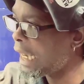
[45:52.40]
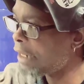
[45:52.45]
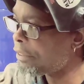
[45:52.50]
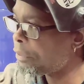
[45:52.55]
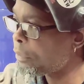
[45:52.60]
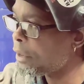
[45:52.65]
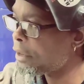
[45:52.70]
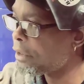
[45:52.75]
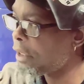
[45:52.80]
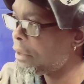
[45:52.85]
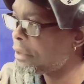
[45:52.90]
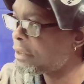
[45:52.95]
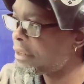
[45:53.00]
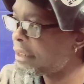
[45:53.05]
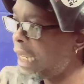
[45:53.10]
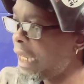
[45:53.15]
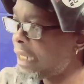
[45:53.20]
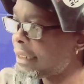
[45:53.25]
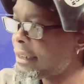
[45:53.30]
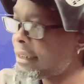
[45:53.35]
I got
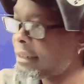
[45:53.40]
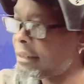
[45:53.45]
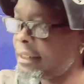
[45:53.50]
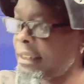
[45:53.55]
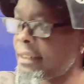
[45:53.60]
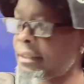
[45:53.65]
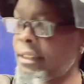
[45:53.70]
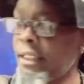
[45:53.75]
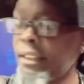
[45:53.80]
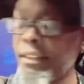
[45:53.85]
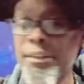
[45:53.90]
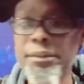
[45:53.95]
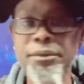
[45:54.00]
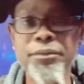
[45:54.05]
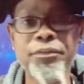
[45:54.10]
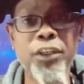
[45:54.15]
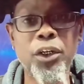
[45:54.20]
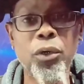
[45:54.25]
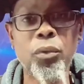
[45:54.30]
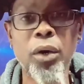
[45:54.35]
330 seconds and
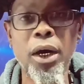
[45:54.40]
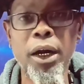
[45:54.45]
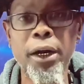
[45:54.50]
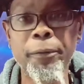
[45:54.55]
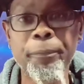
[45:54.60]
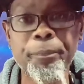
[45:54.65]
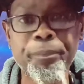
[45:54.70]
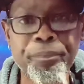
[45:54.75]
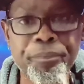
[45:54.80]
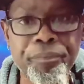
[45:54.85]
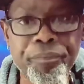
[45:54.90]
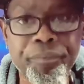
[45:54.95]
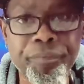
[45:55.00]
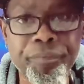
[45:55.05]
16 filler wire.